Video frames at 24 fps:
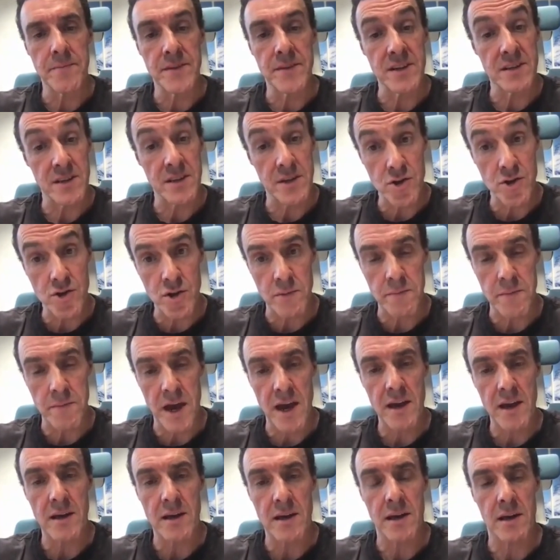
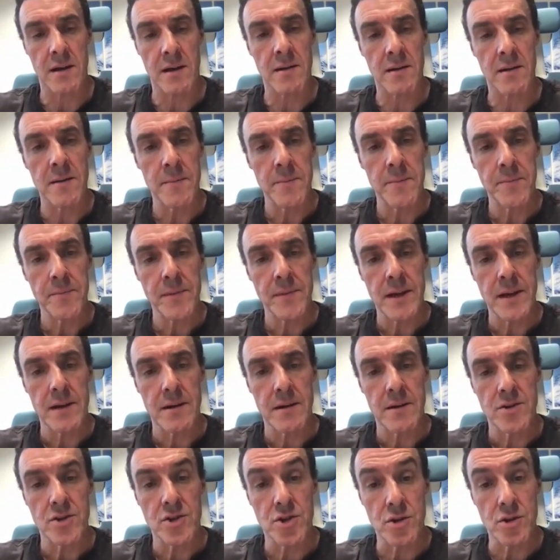decision-making,
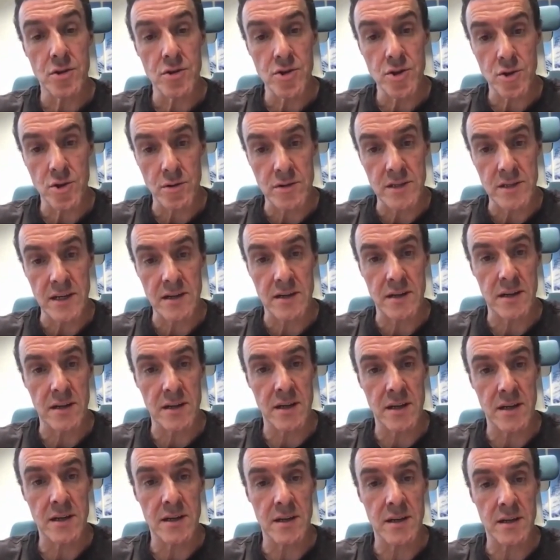surgical
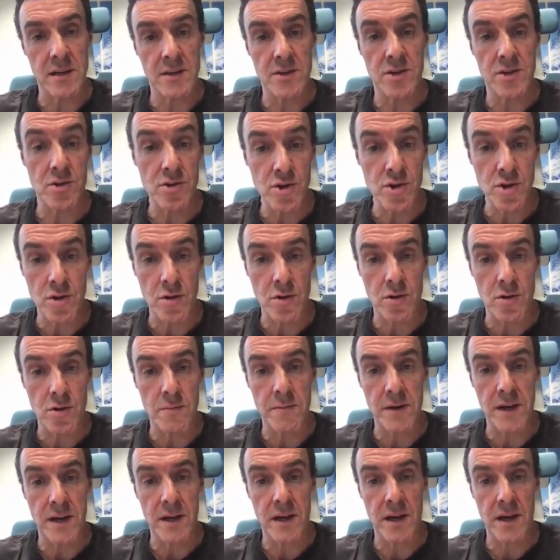technique, surgical
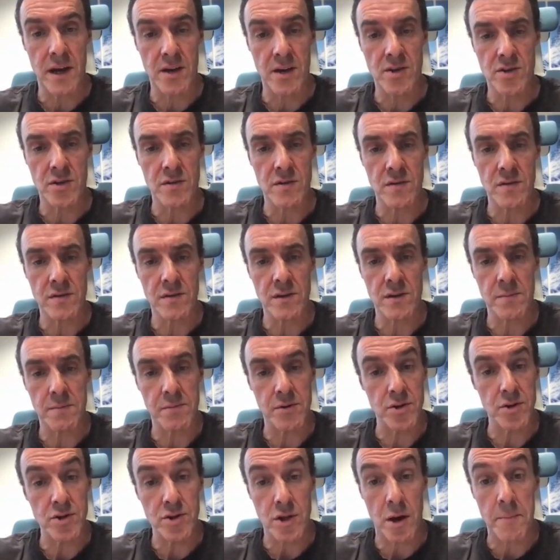complications,
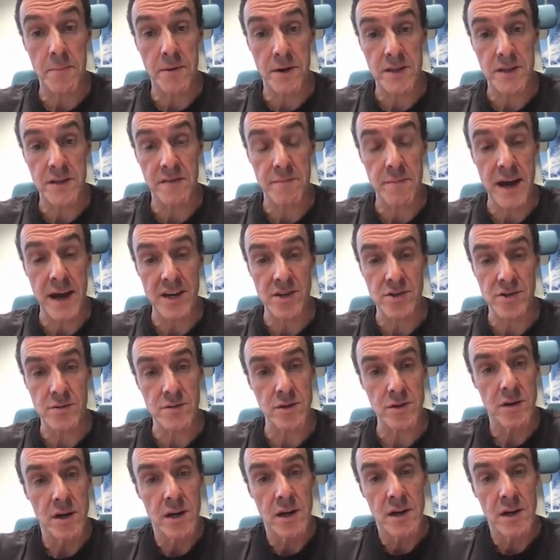post-operative management.
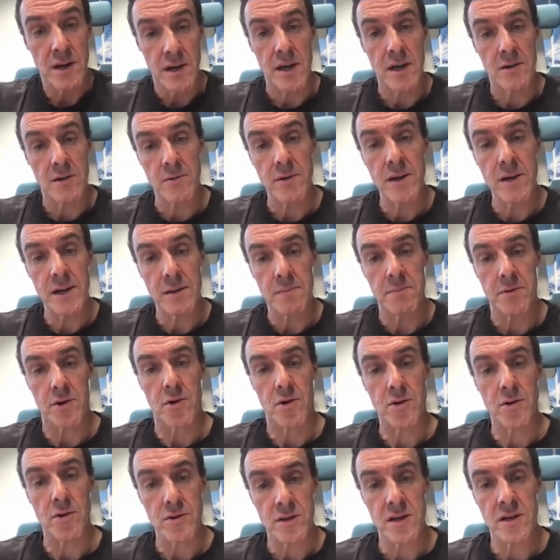So a really
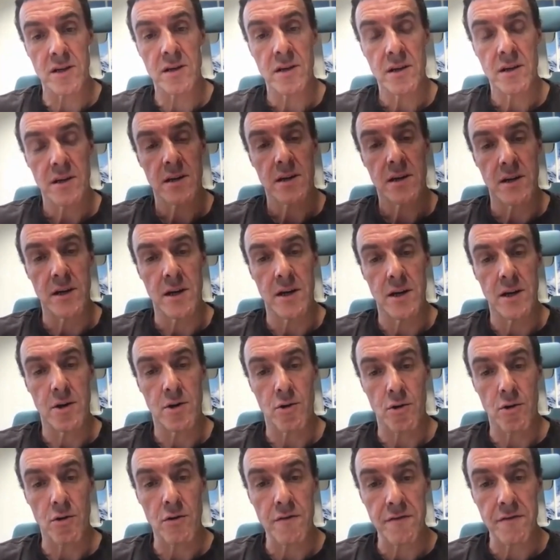broad
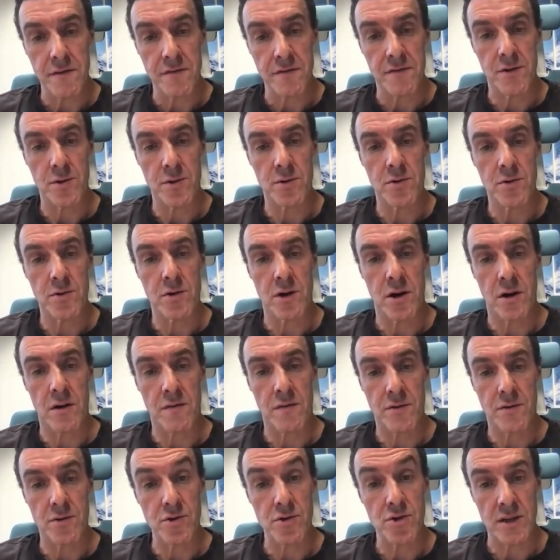overview
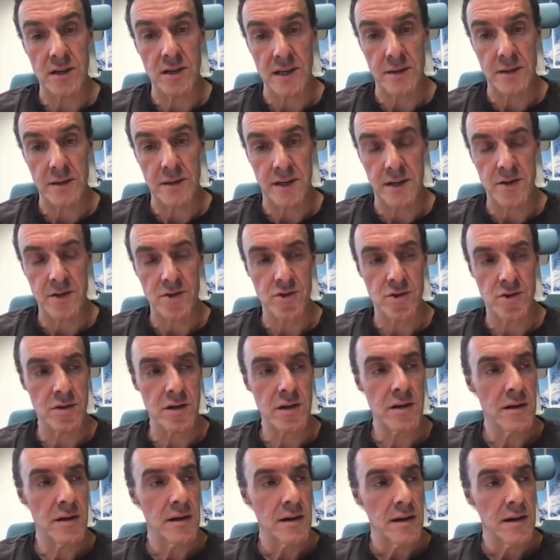of cruciate ligament
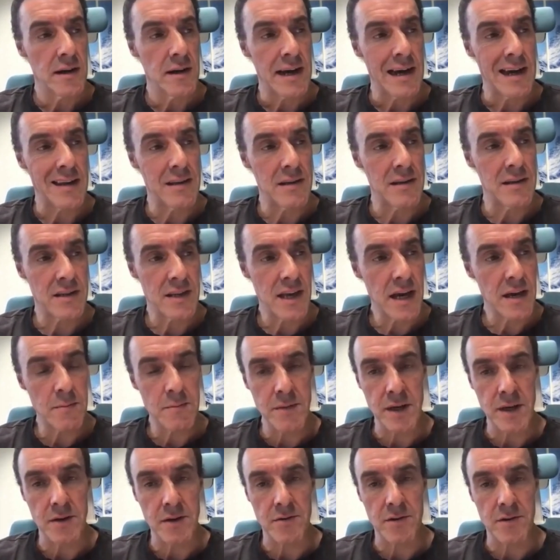injury. And the
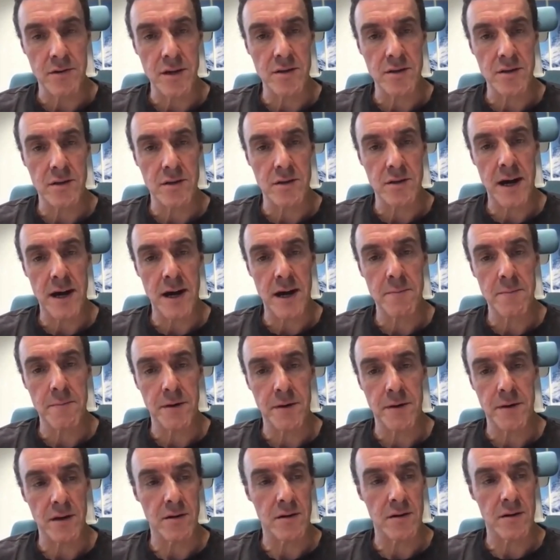second big reason, in my
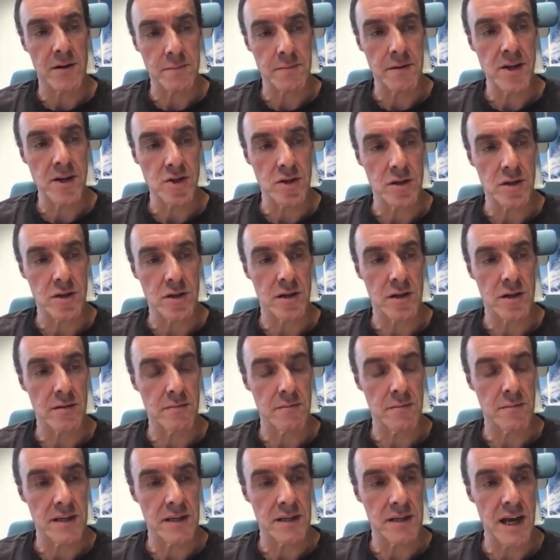opinion, especially
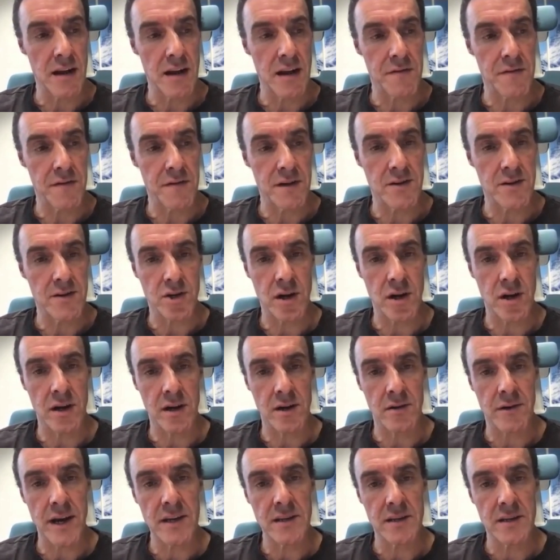myself
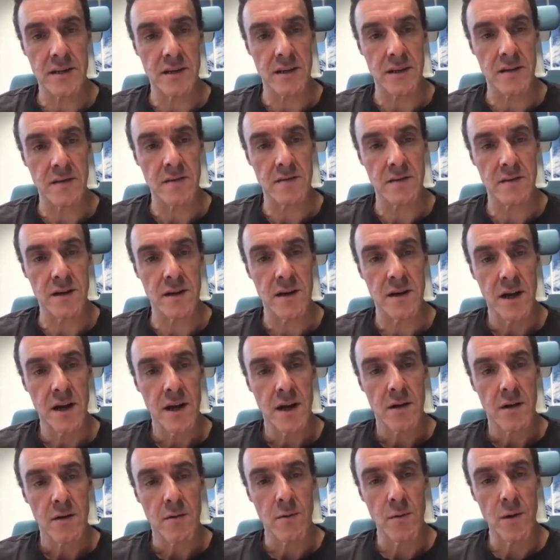training residents,
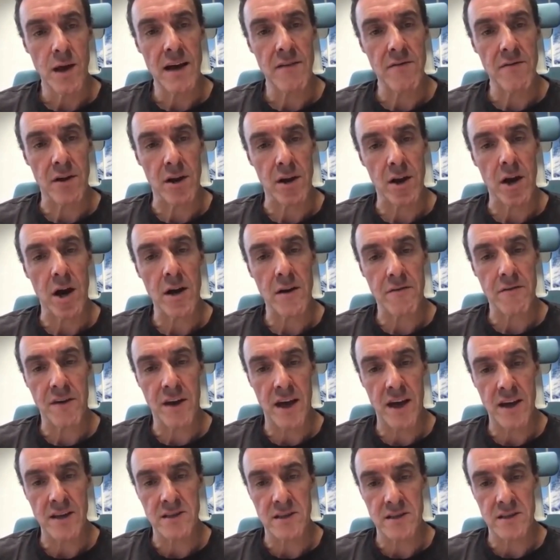we have a lot of
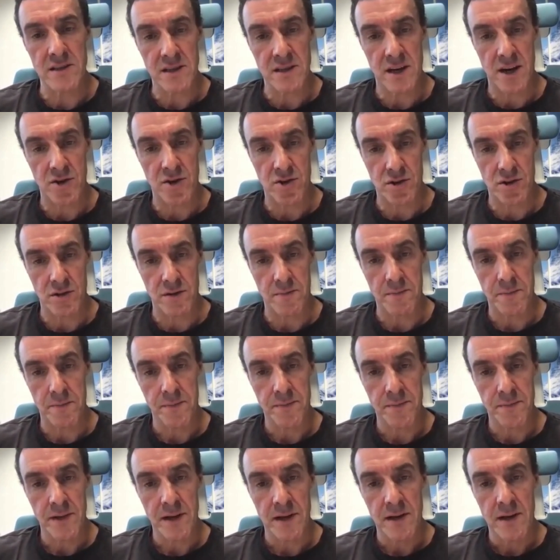case discussion.
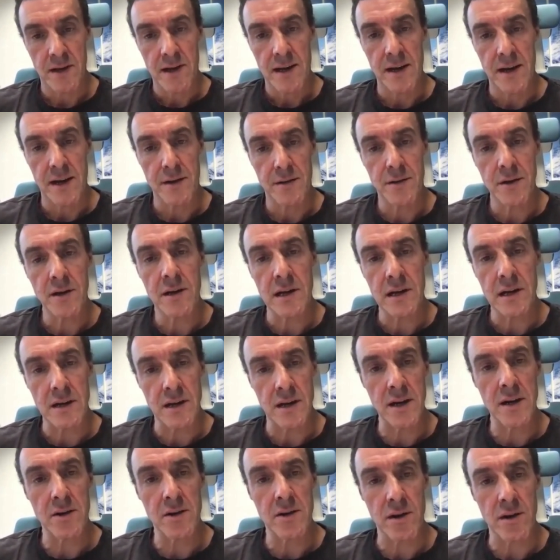And I think a
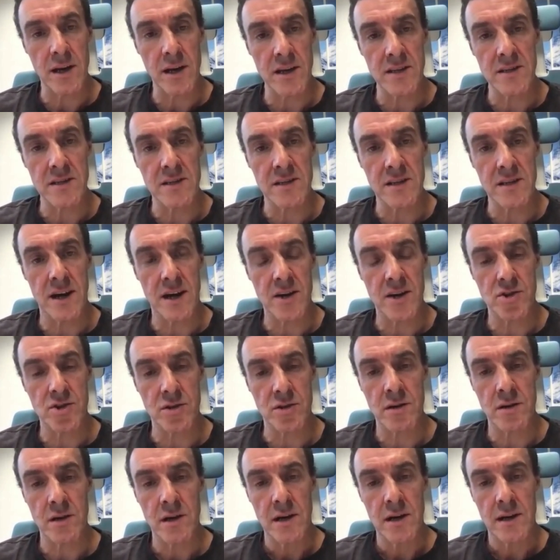clinical case
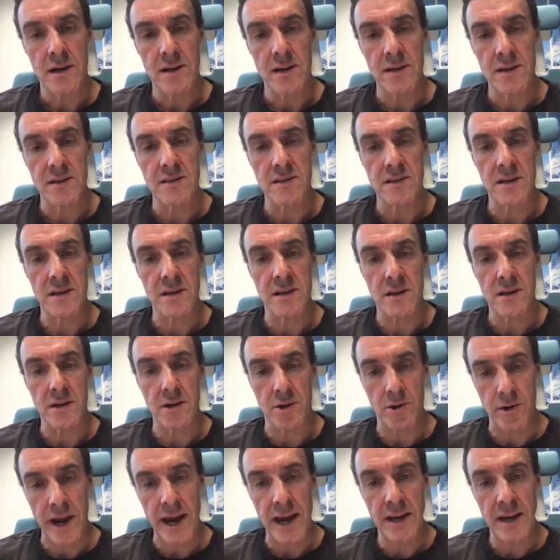discussion is
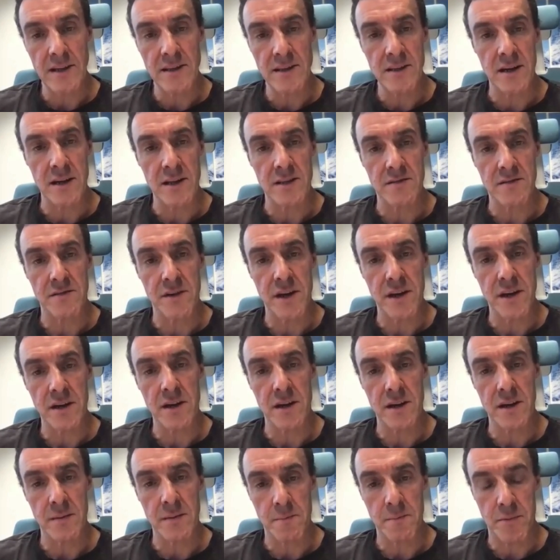great, and it's
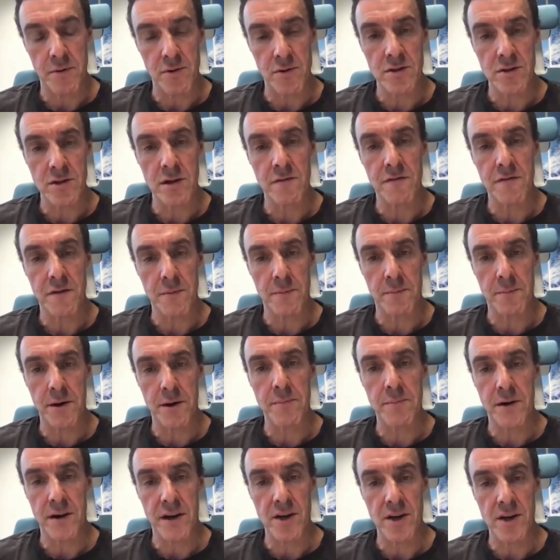very important for
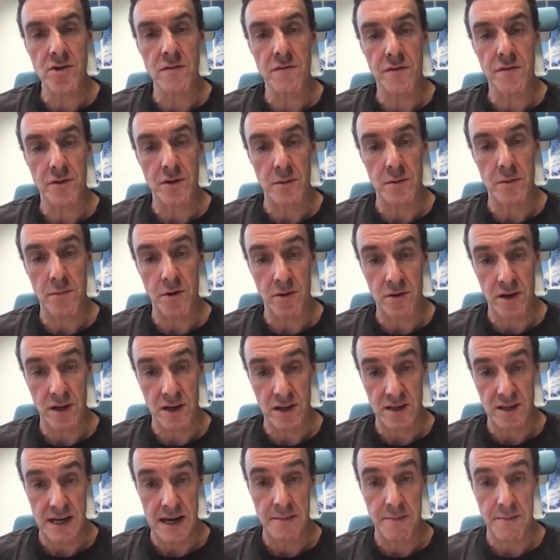preparation for the board
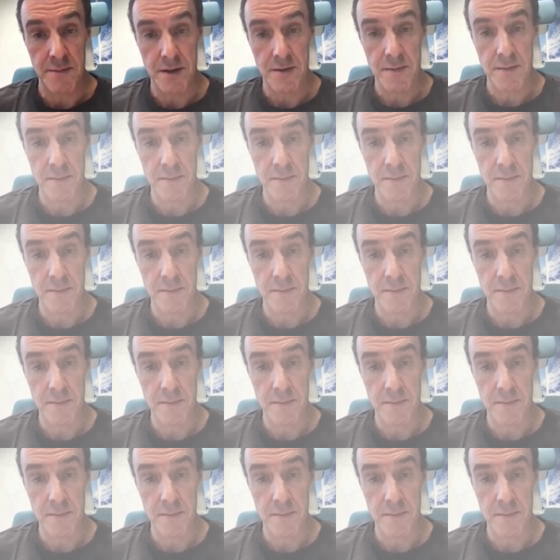exam.